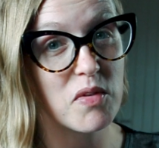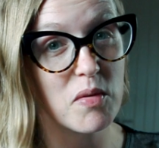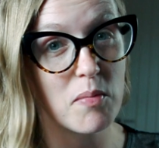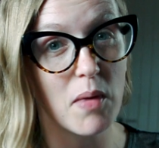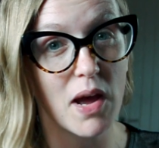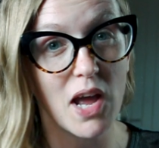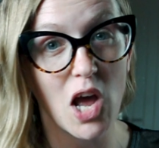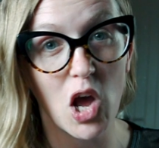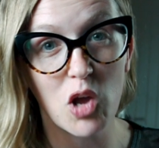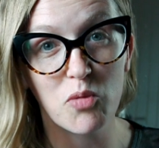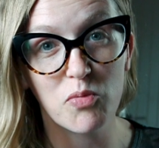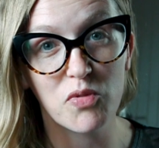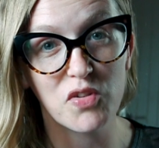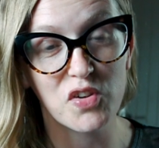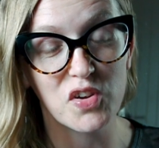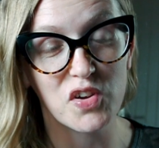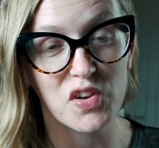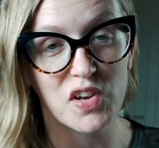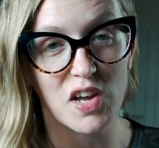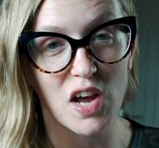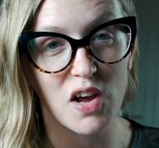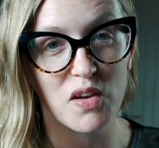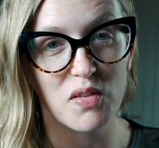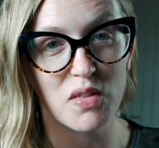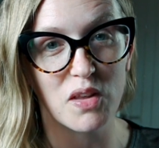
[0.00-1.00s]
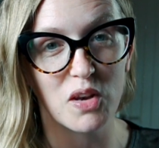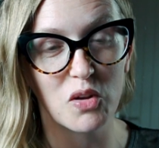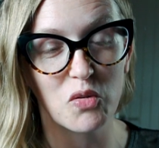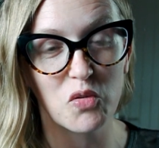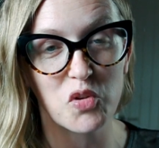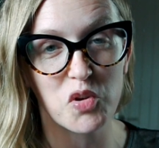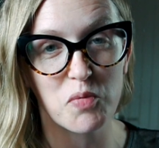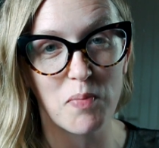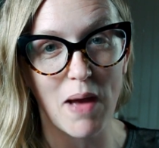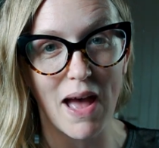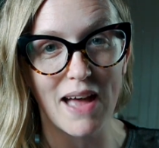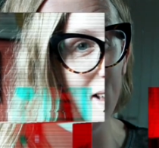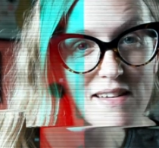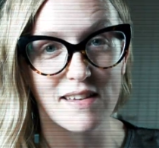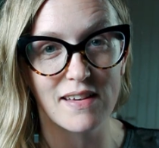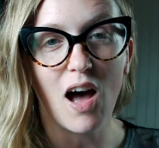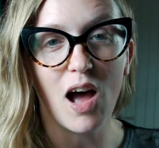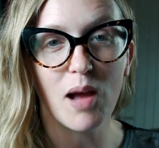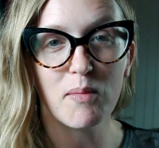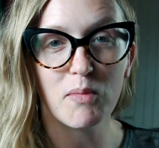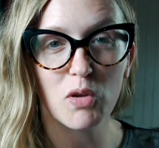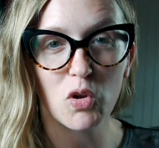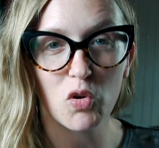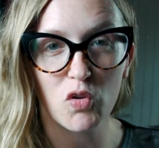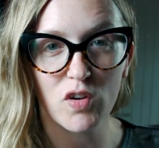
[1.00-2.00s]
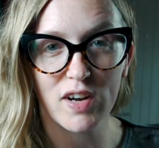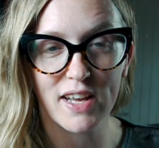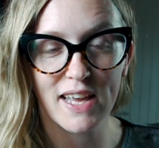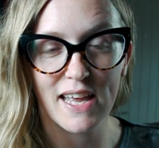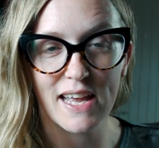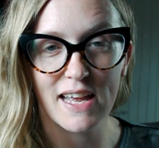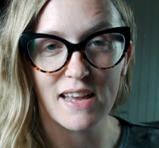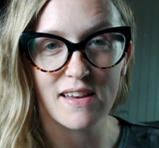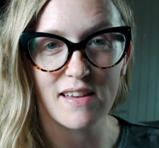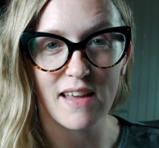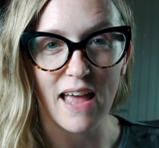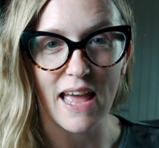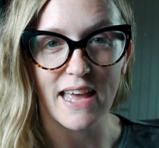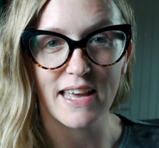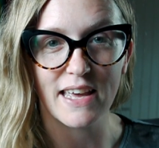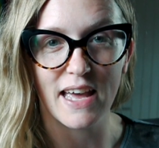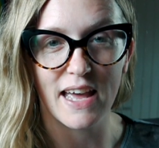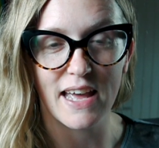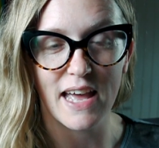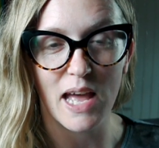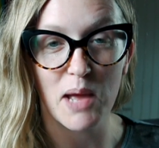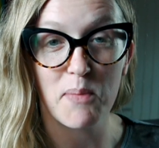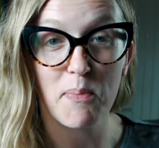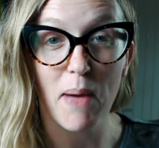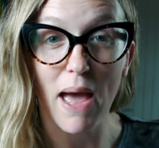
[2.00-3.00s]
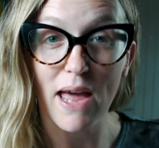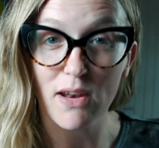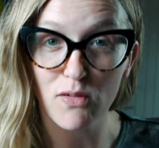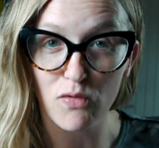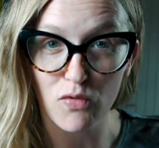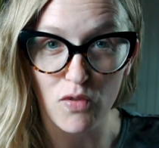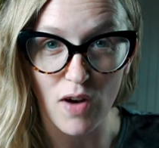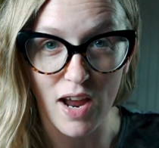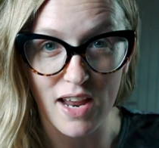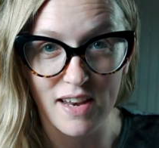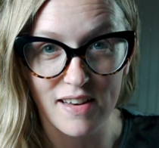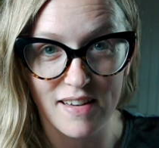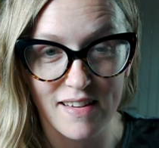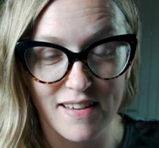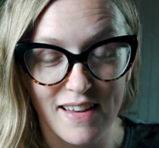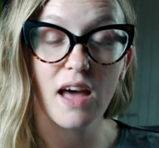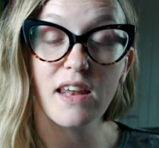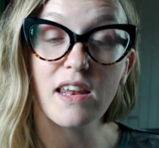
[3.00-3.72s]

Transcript: to my home studio, The Launchpad. I'm Laura Kidd, aka Penfriend,